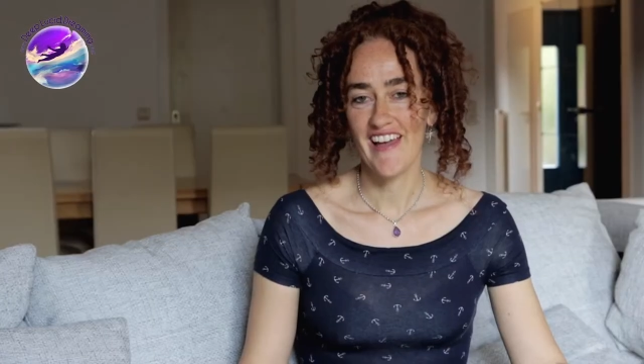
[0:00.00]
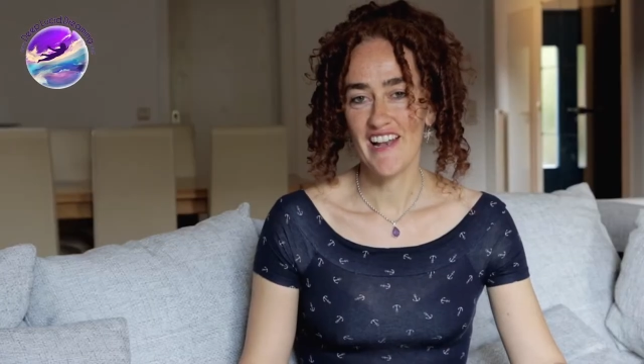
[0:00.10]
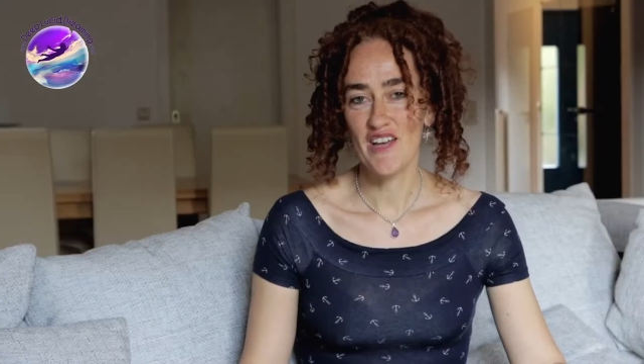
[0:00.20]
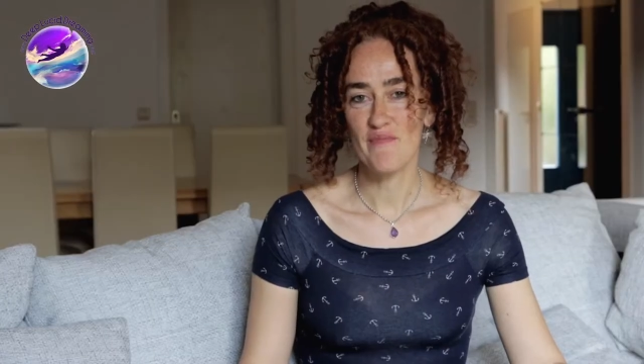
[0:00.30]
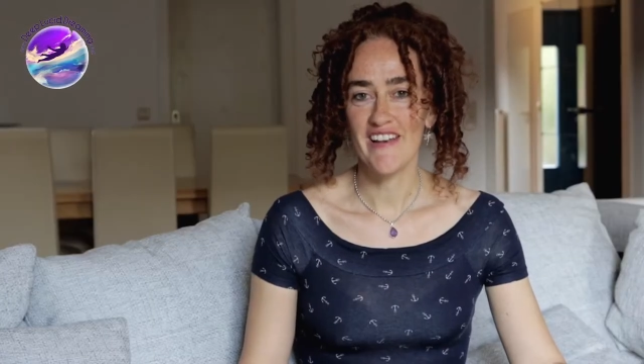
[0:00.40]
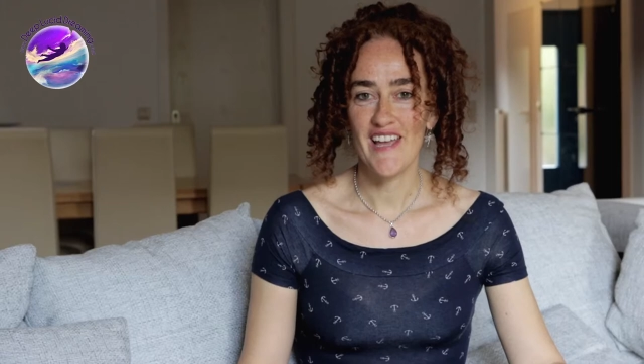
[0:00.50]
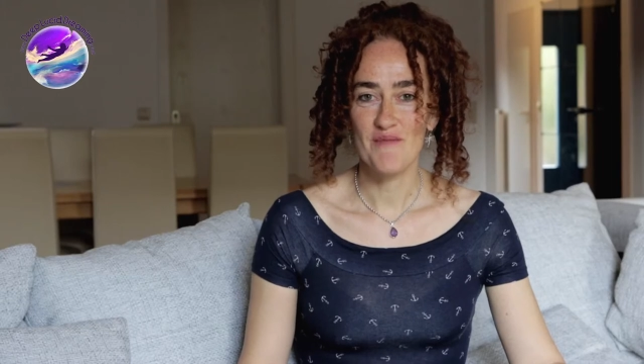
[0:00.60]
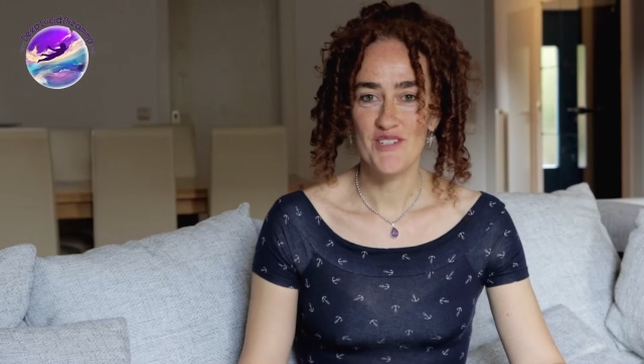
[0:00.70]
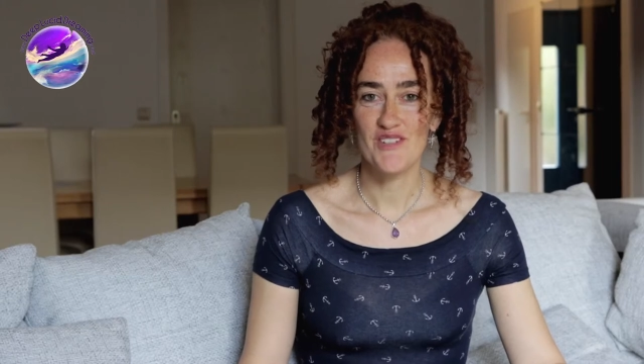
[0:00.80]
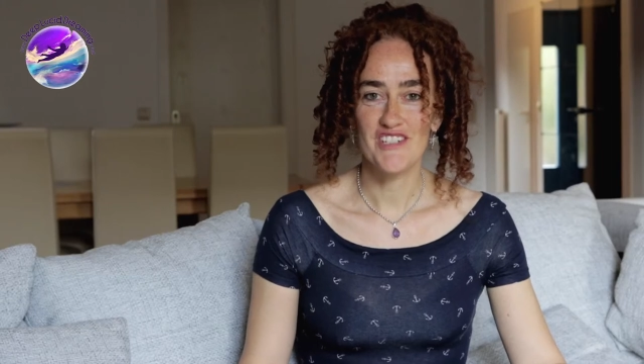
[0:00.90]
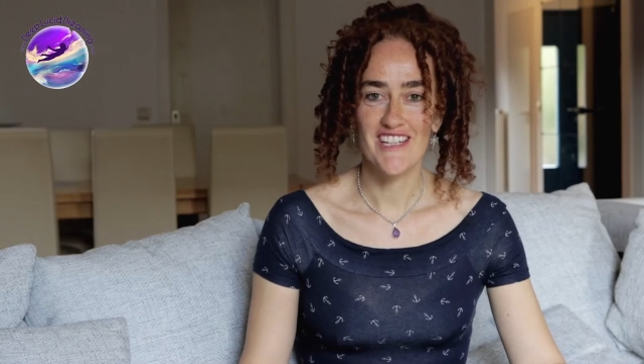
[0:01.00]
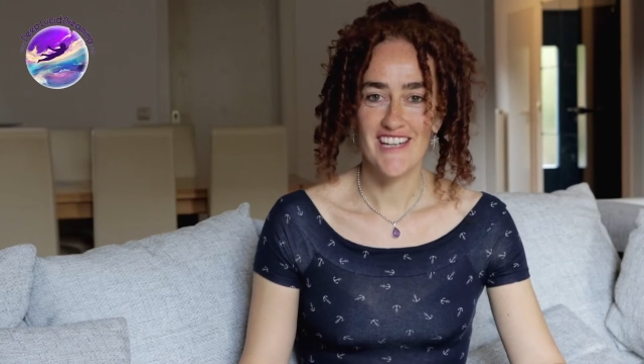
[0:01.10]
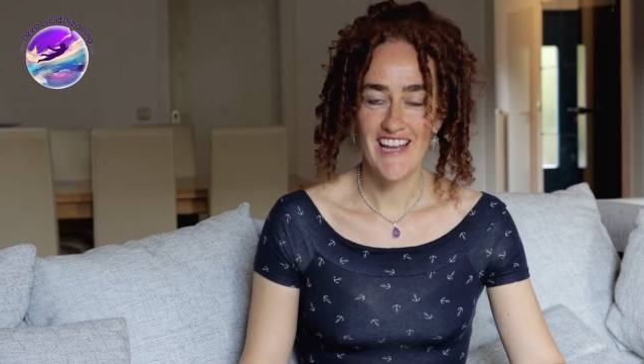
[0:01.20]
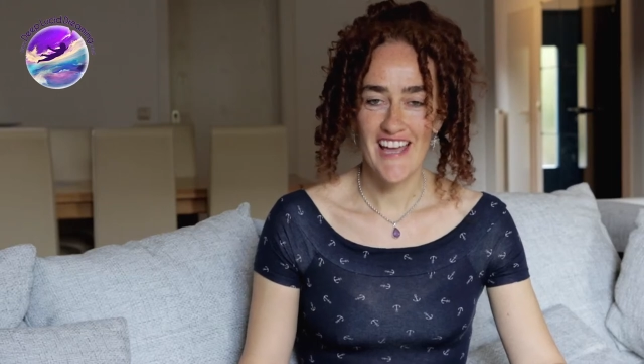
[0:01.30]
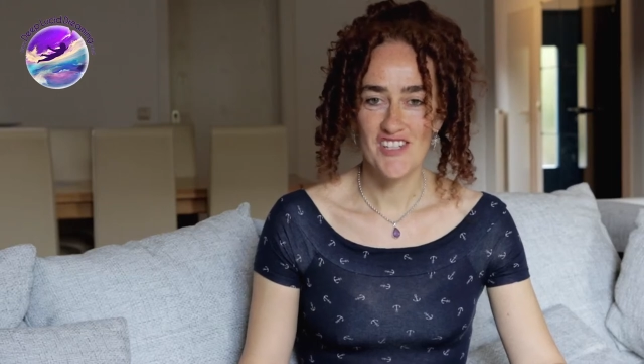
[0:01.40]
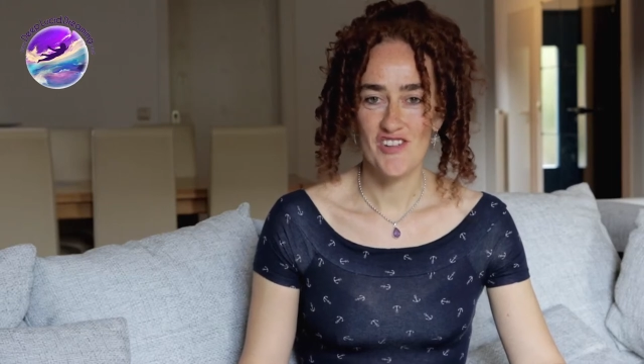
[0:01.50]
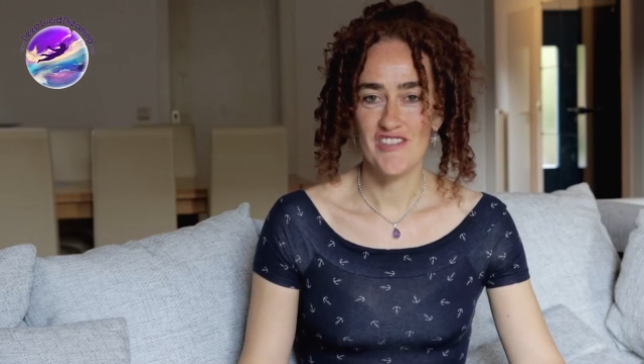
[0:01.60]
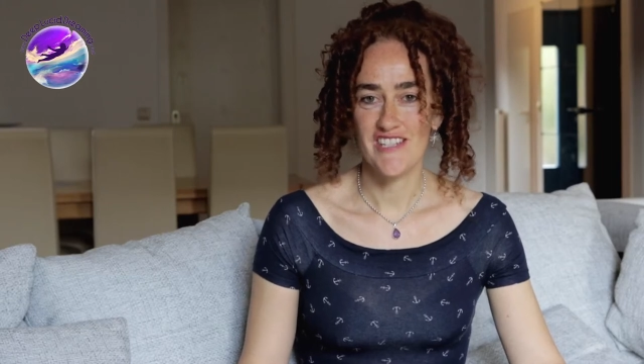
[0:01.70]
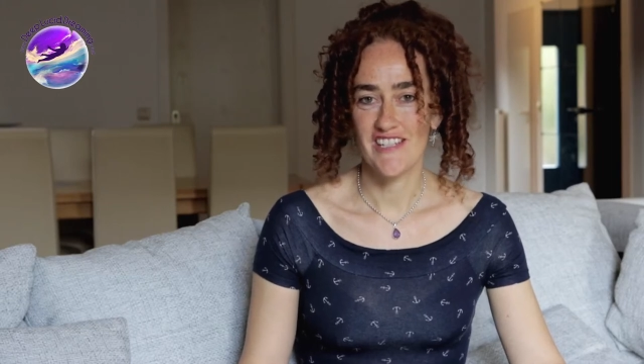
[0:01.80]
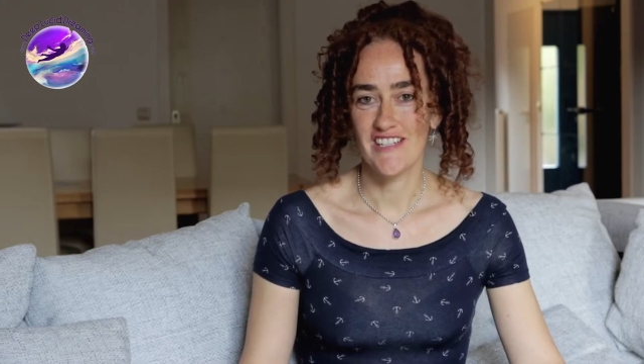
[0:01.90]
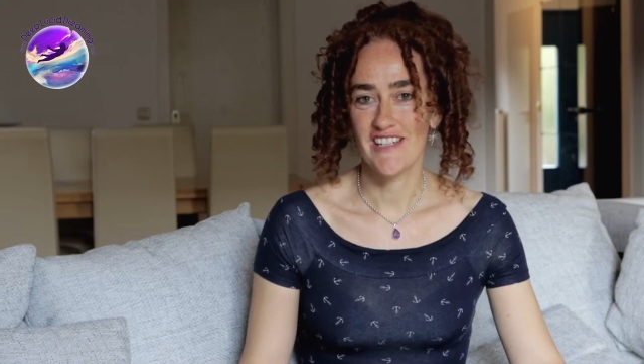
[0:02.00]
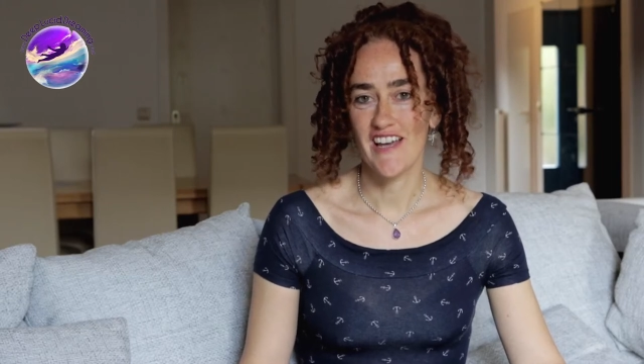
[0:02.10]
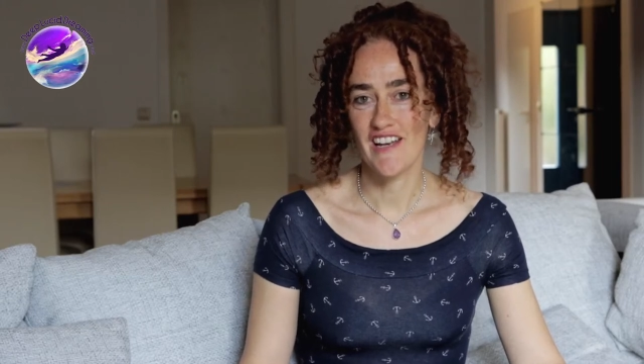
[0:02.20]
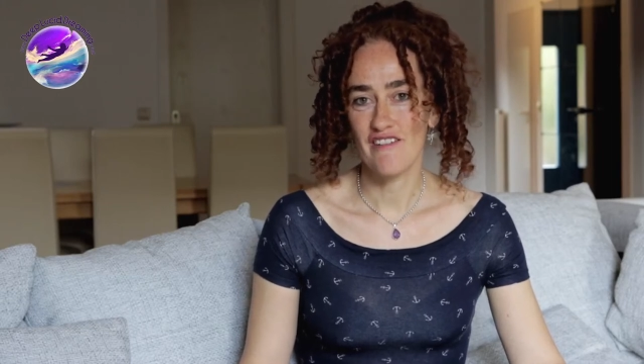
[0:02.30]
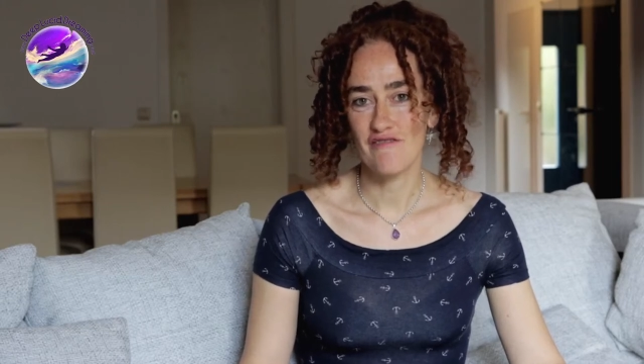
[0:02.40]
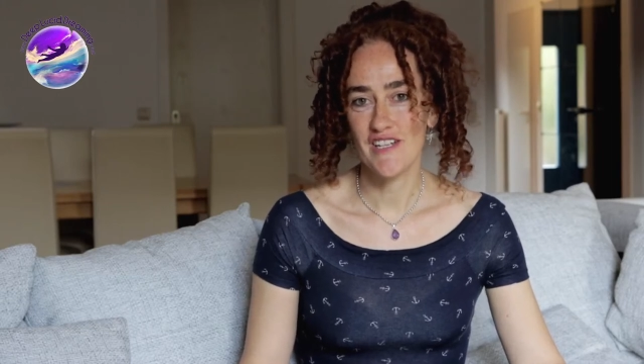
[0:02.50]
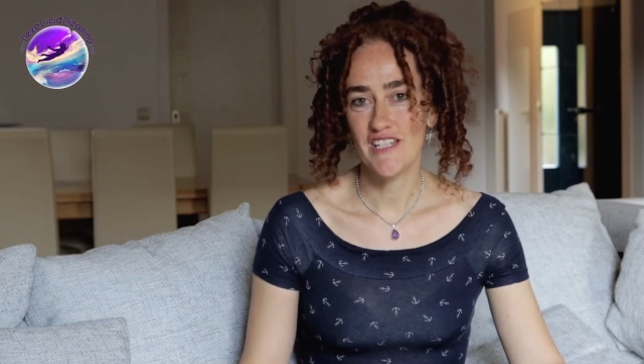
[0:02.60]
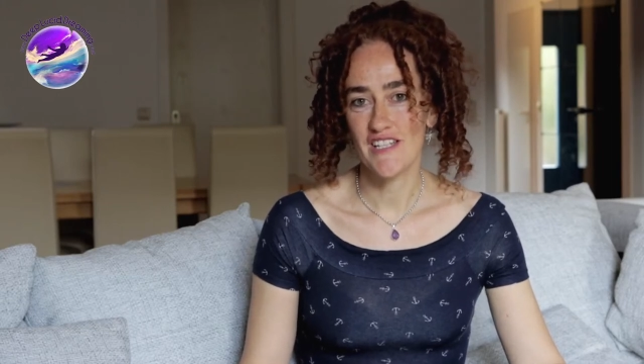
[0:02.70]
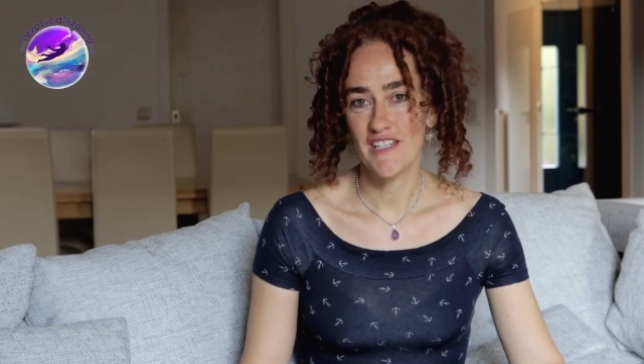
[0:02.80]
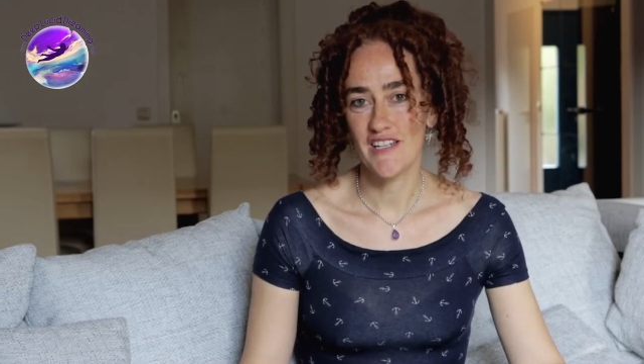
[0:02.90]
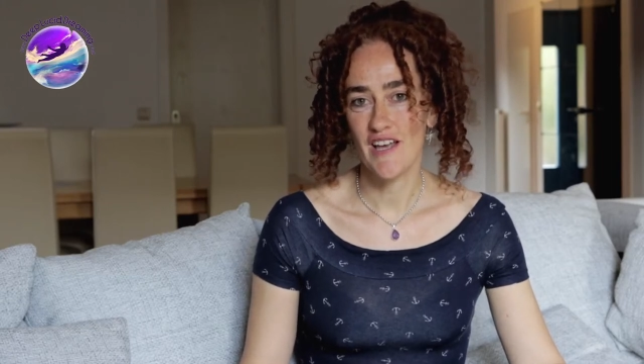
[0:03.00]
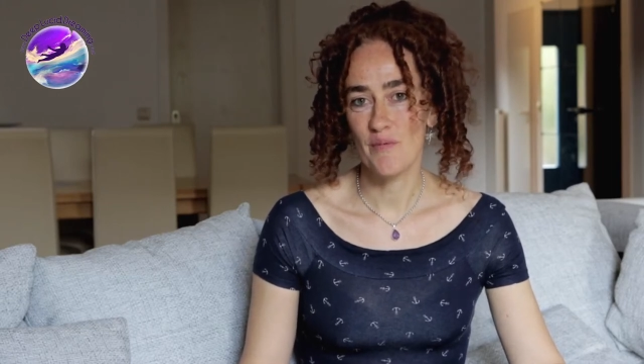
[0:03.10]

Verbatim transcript: Hello, my name is Doctor Clare Johnson and I've written